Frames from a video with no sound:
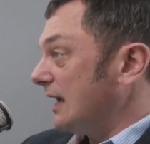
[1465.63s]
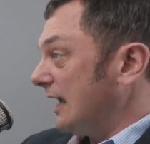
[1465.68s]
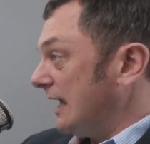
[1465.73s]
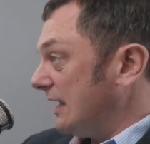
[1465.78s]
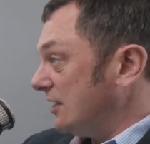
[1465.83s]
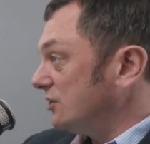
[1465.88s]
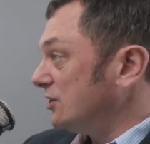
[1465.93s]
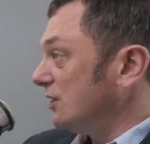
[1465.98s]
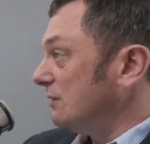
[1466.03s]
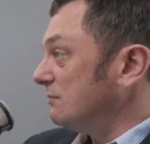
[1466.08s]

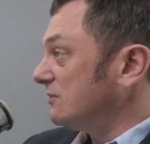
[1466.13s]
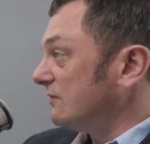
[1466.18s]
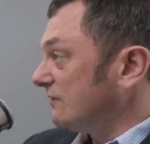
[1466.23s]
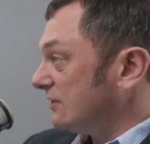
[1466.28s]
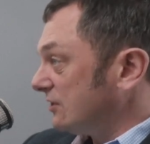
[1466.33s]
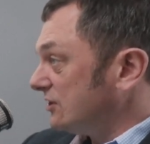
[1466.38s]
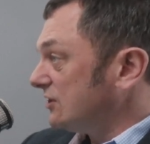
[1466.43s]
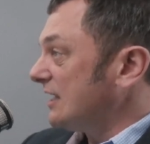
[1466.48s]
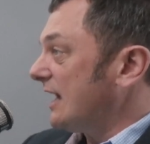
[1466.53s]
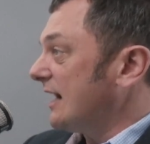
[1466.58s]
in terms of the
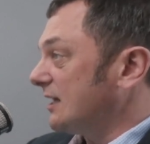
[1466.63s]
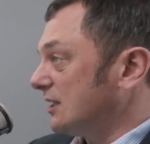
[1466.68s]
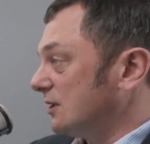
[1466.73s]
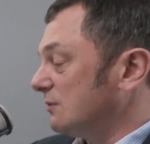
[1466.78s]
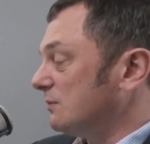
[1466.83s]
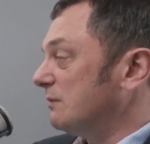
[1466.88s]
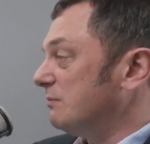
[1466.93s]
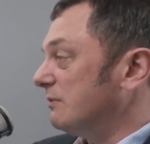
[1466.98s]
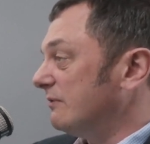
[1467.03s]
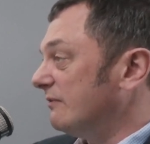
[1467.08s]
stack that
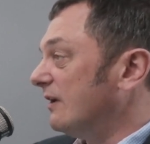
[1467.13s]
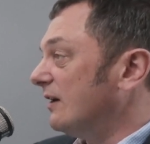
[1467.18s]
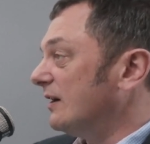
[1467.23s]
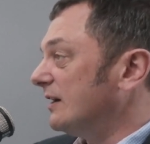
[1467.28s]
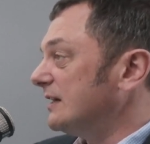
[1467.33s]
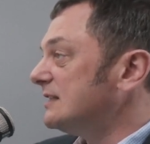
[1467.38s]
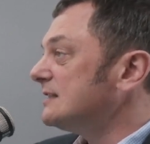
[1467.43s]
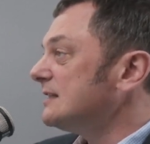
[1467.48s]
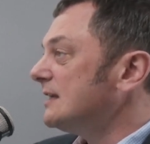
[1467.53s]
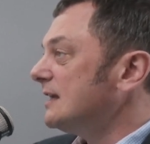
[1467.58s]
we
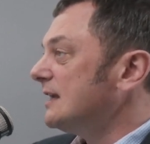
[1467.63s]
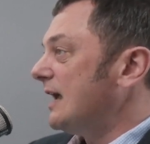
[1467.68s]
provide.